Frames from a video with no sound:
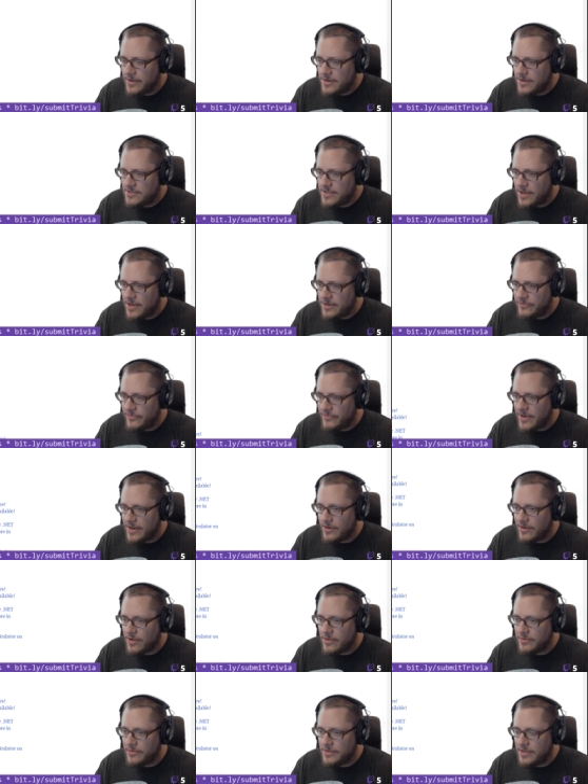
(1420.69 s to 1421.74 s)
Here's how you find
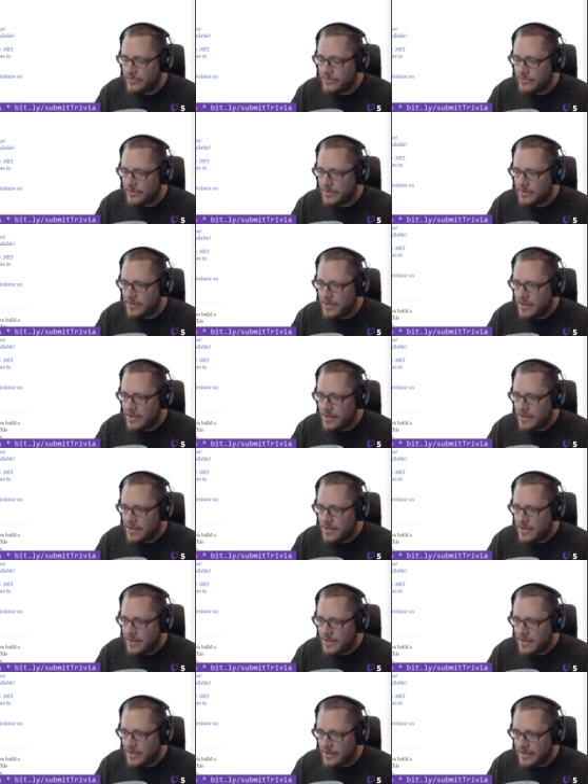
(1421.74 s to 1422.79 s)
all the different
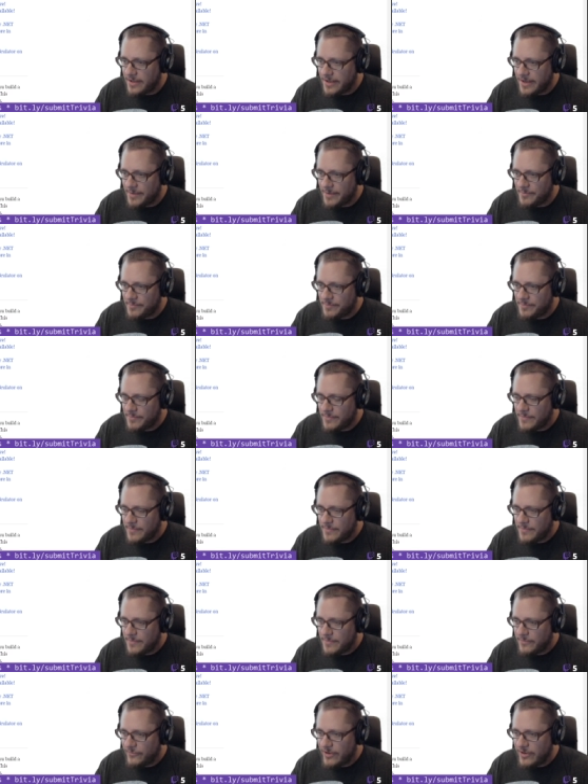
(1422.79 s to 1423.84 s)

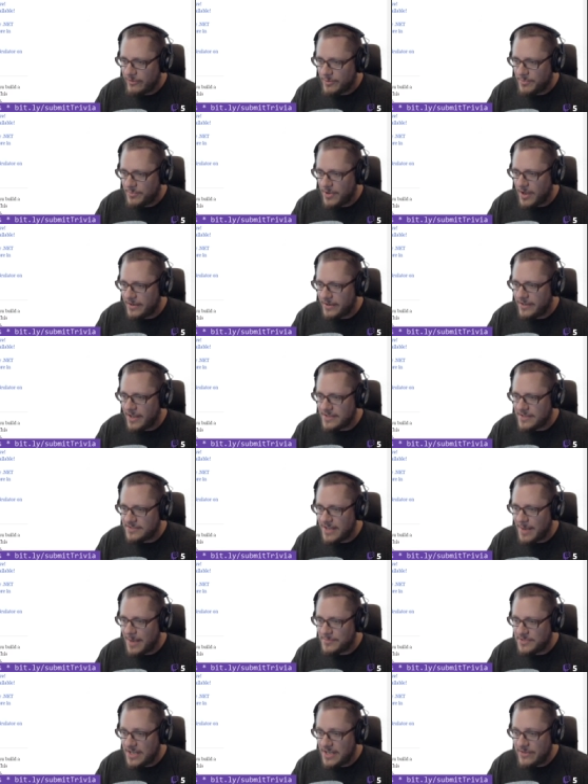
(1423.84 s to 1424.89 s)
favorite podcast
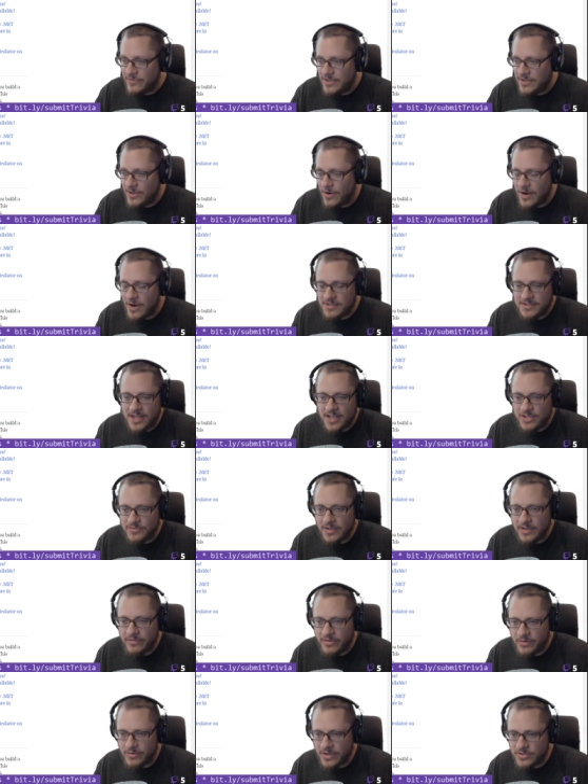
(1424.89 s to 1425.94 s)
apps. Even the RSS feed
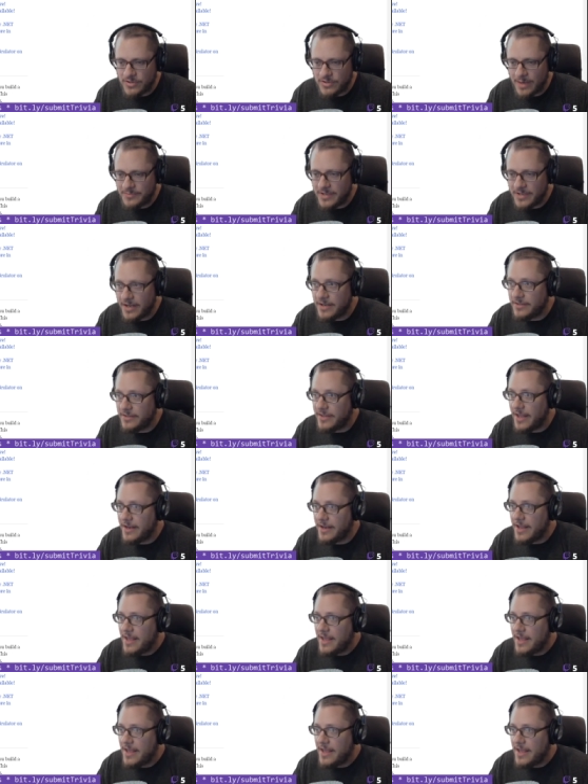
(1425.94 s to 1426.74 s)
if you want to drop down at that.